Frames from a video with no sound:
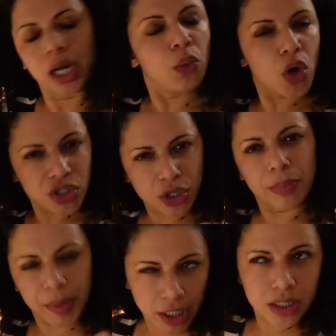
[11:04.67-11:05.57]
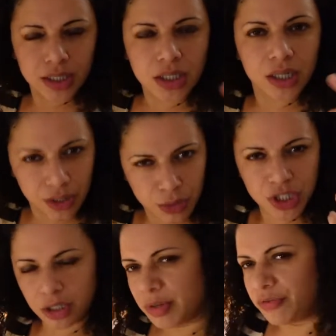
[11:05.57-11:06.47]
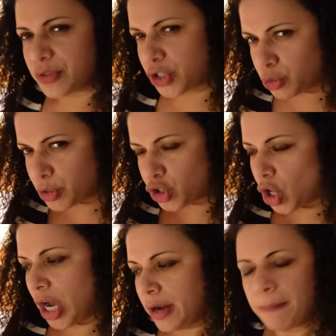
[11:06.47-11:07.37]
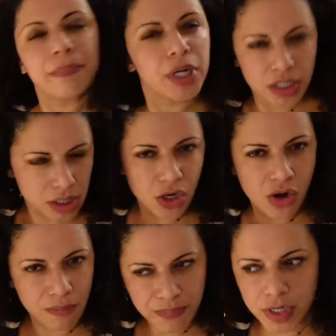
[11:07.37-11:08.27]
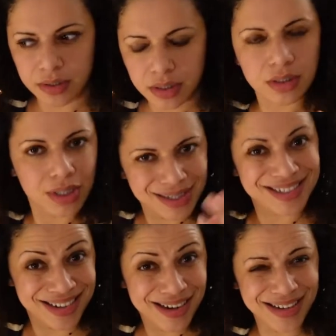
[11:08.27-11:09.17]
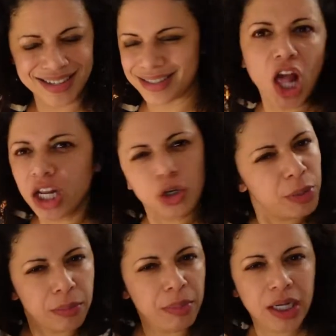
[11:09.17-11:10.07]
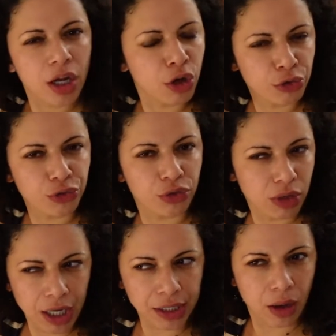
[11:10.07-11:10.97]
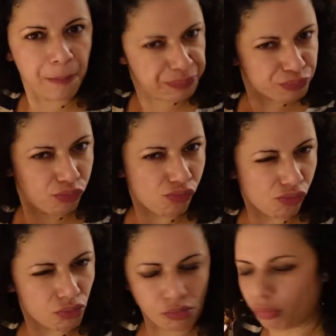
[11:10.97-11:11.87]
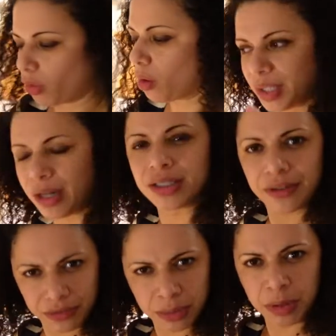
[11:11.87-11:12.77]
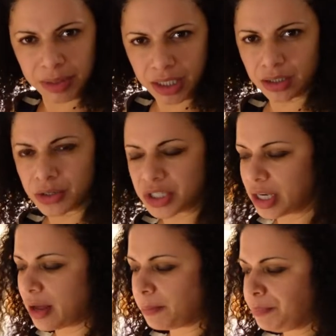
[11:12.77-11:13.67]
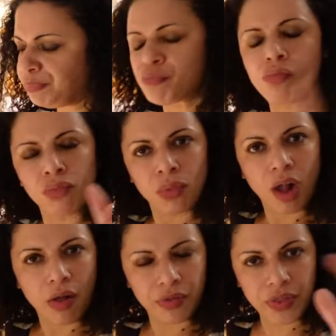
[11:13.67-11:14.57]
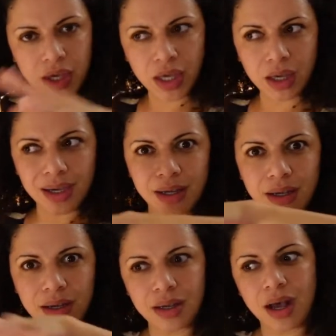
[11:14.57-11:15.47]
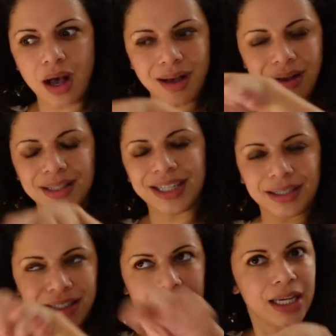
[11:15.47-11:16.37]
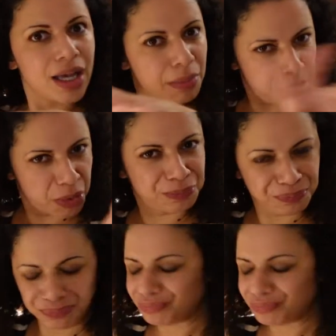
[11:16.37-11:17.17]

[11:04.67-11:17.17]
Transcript: And I was a bit concerned it was going to be super dry, but it's not. It's nice. A little bit meatloaf-like. I'll definitely be making those again. And the kicap,